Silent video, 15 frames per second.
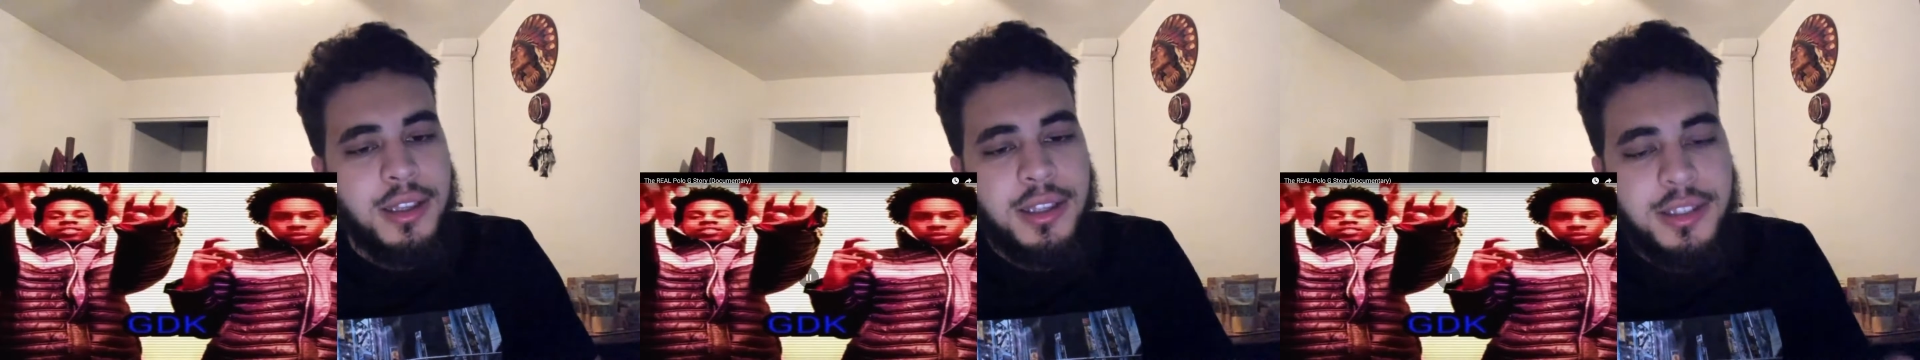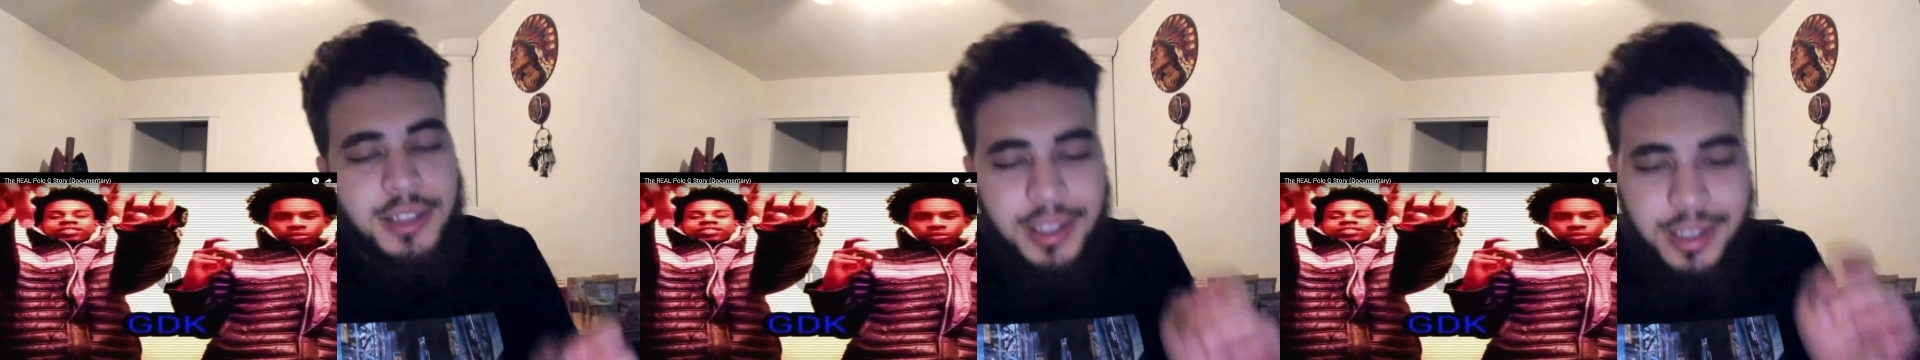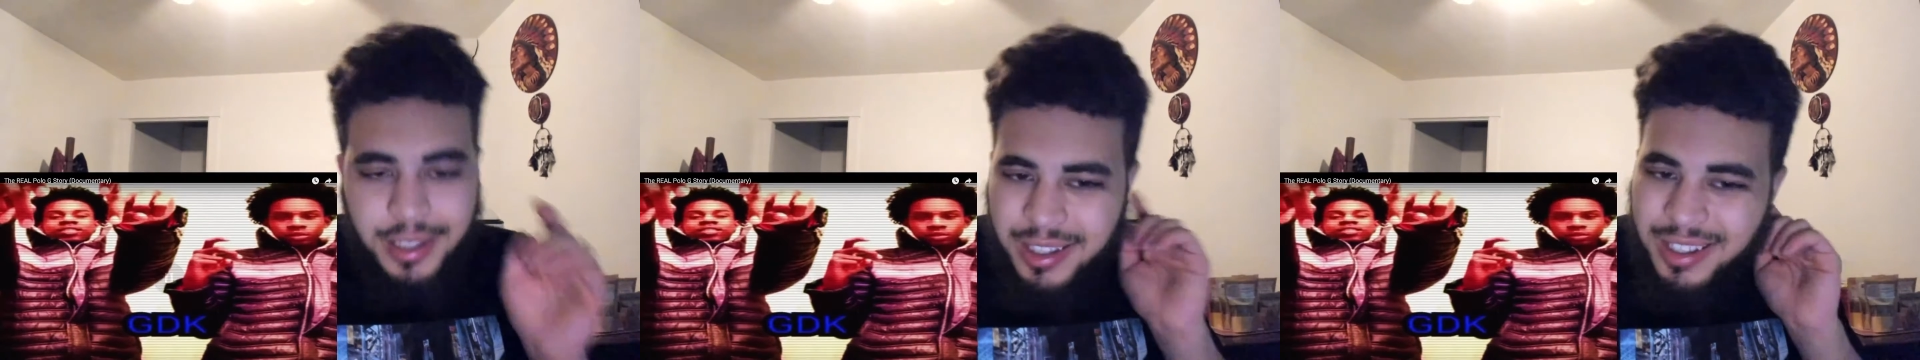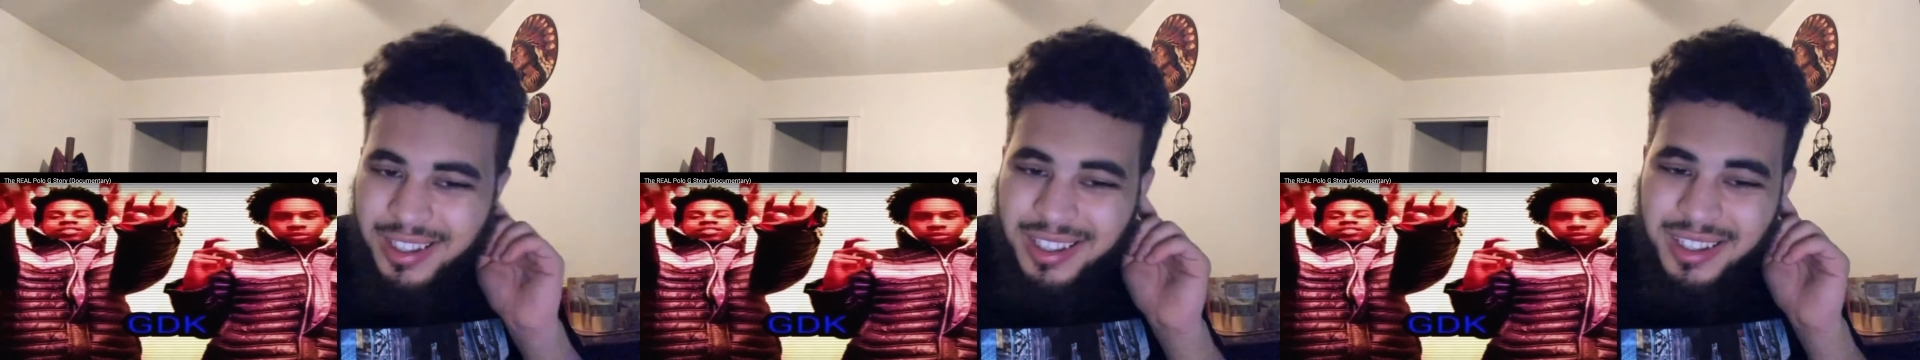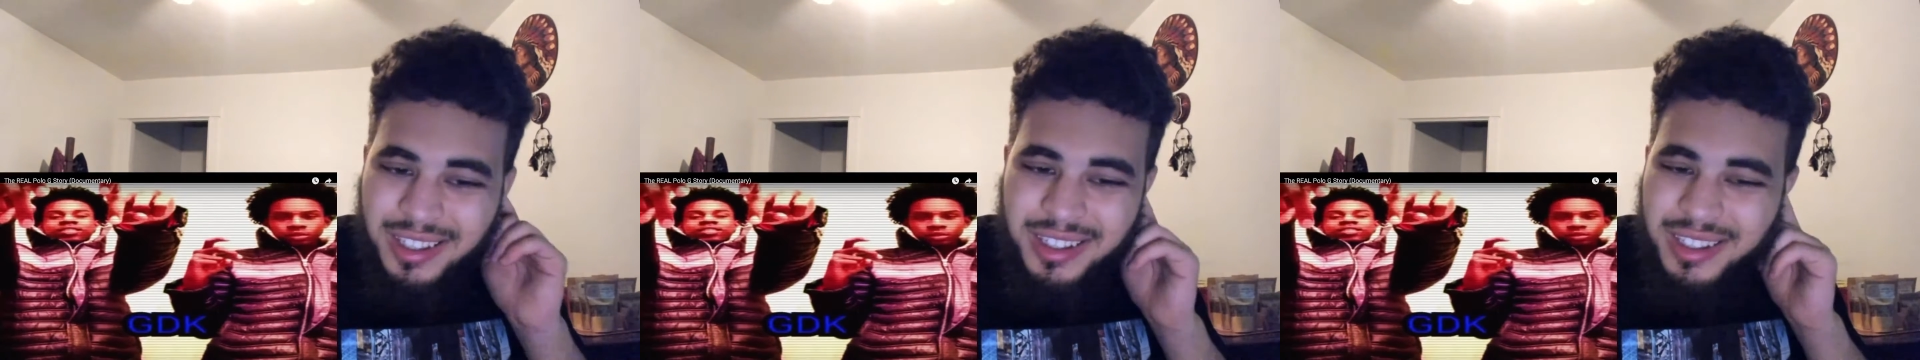he's like
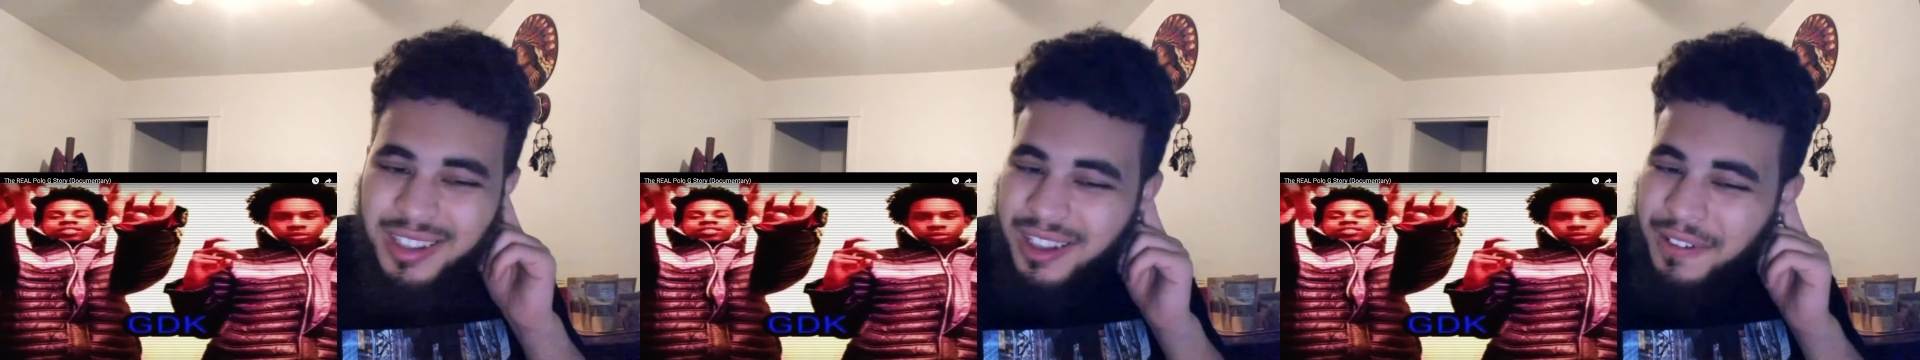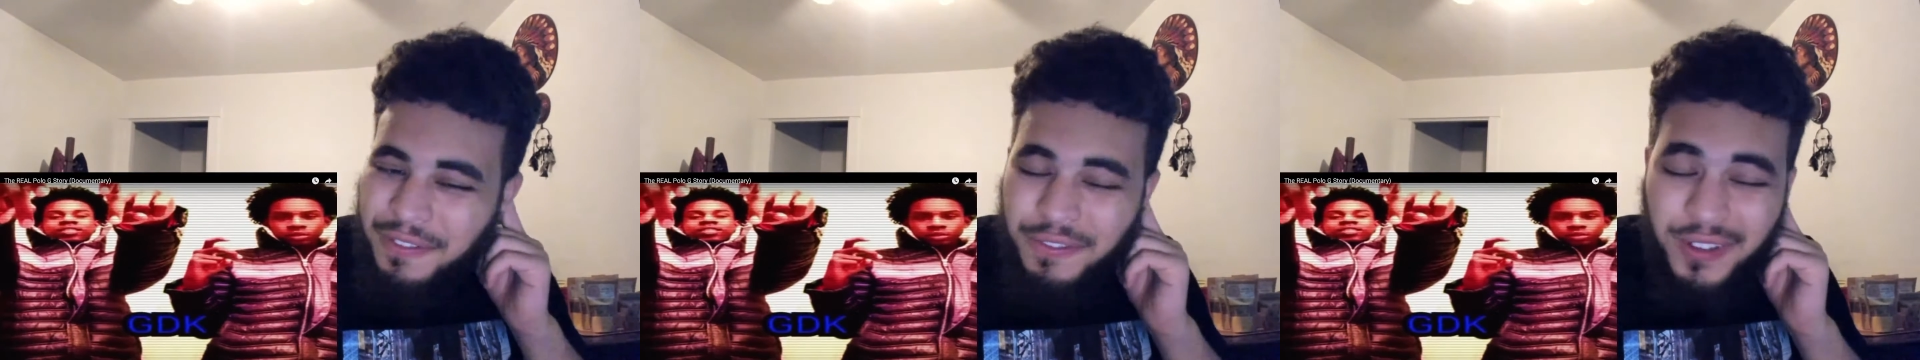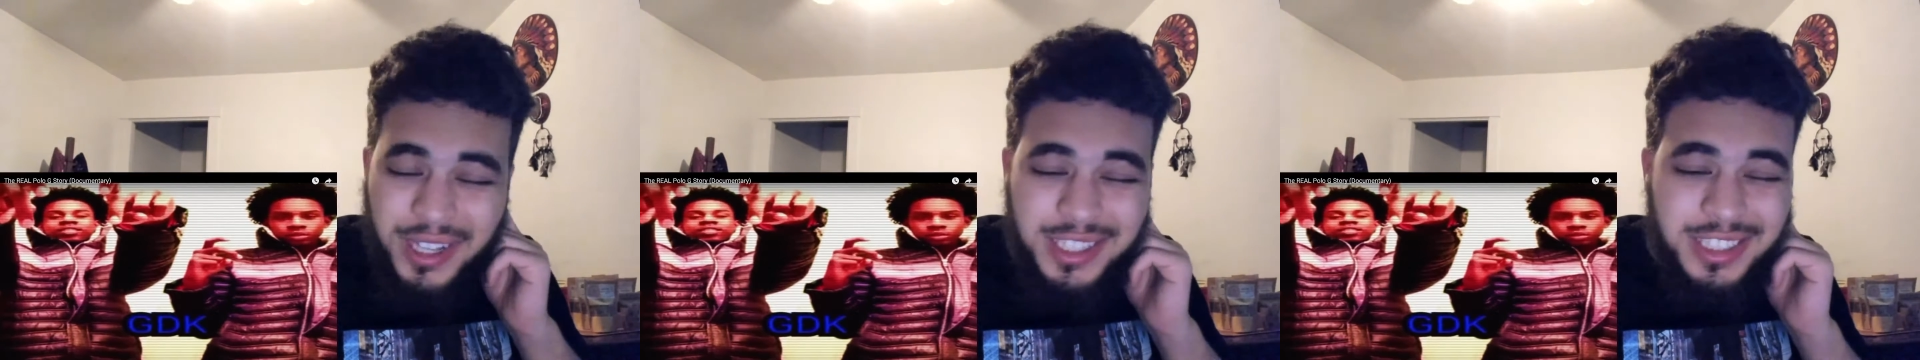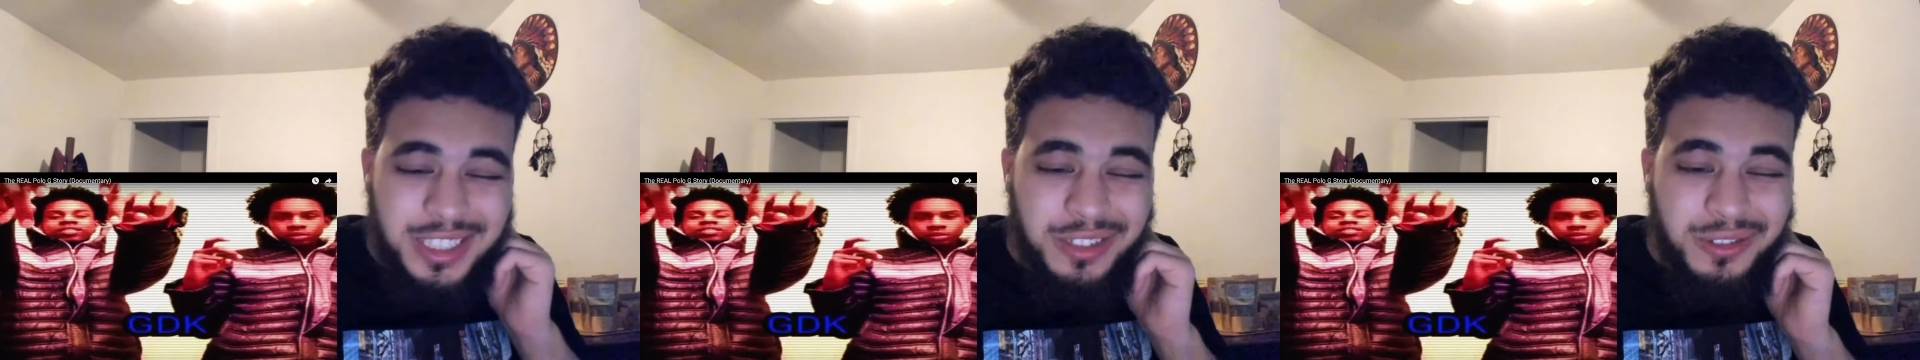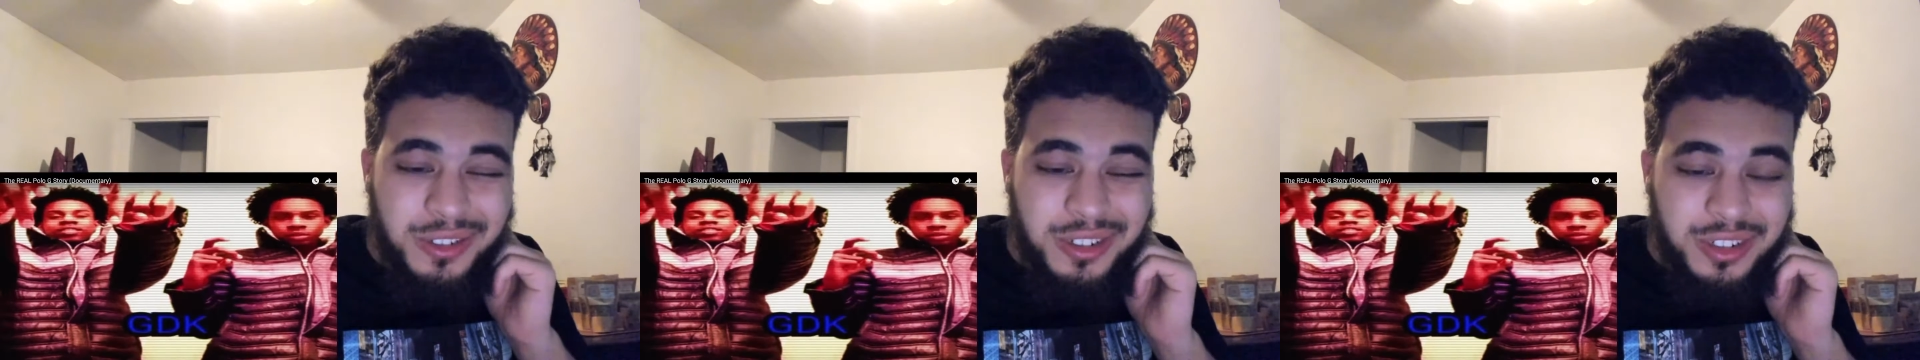a vice
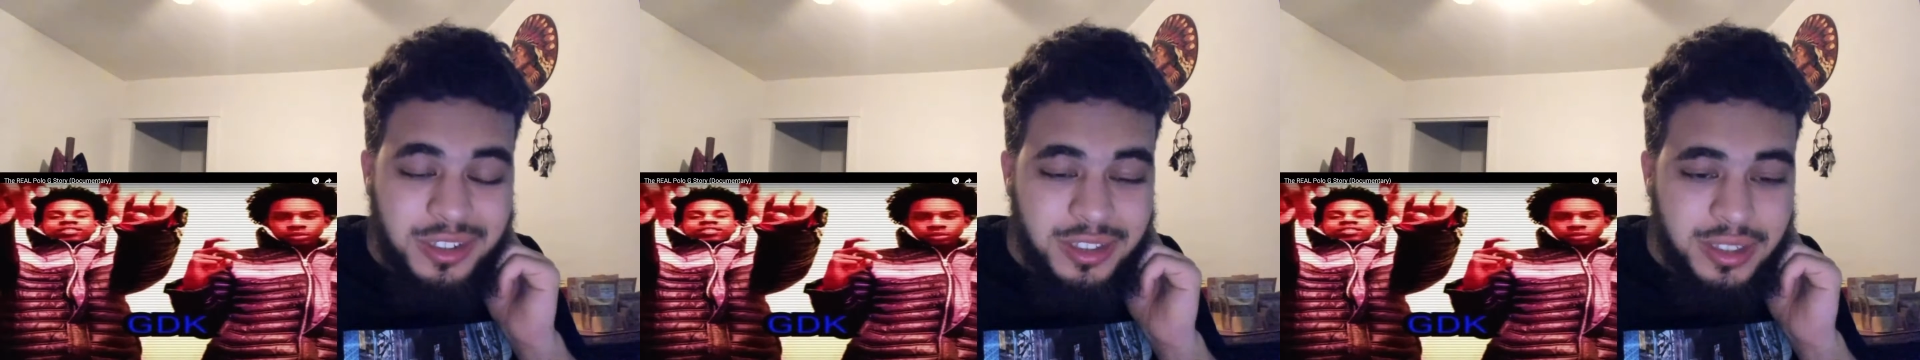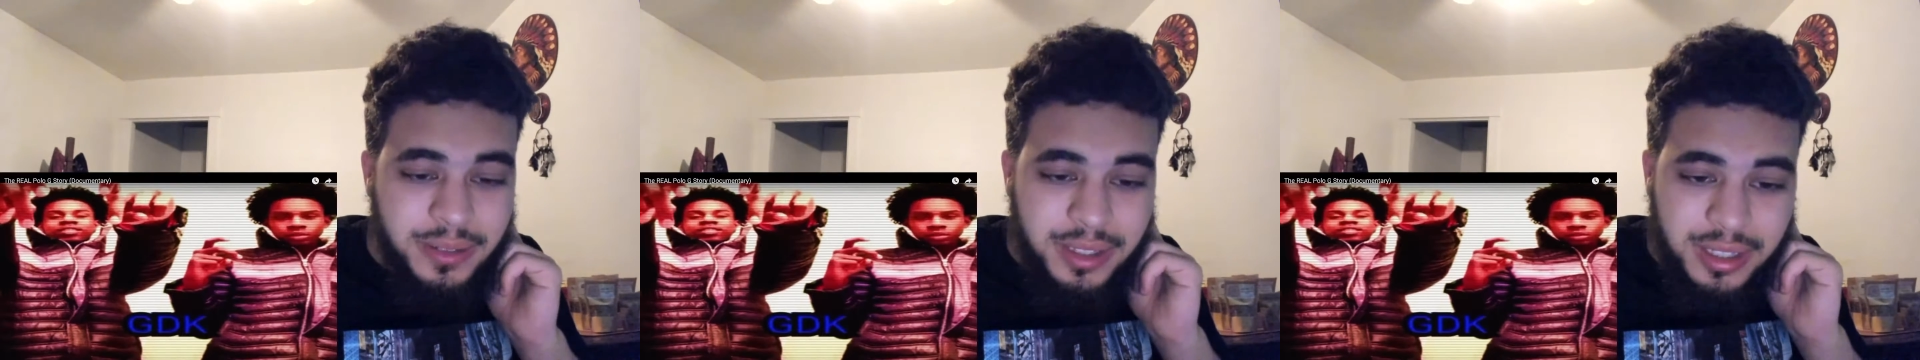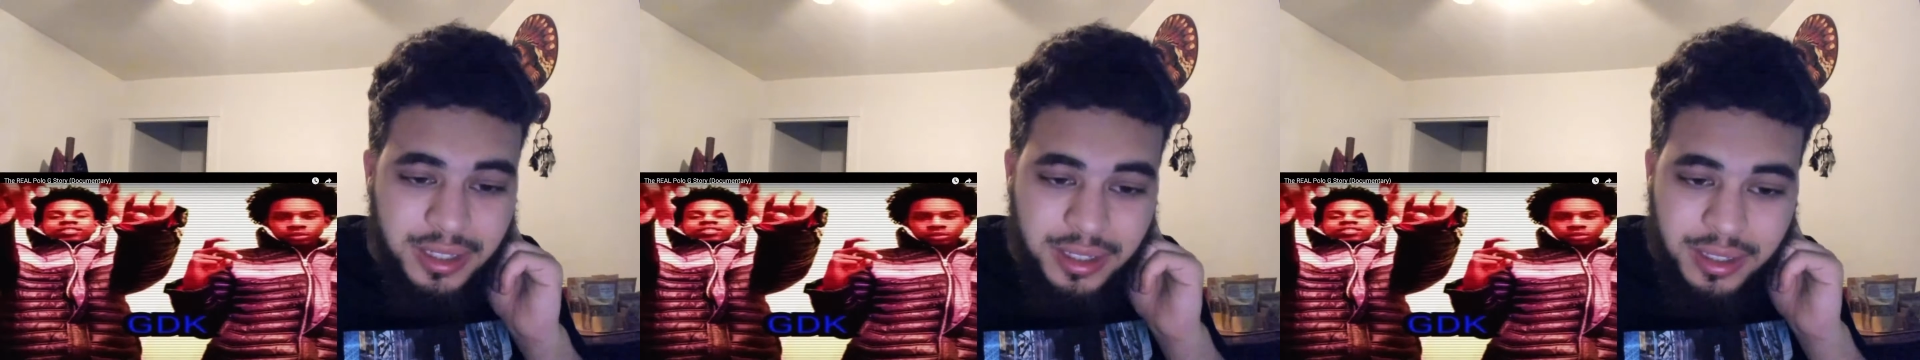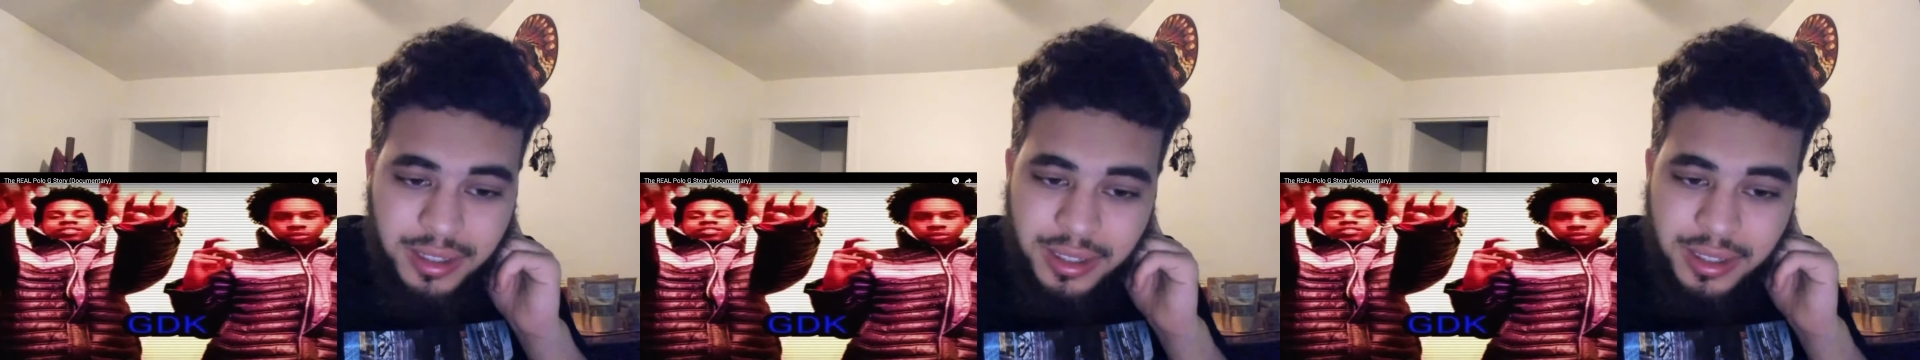lord or something.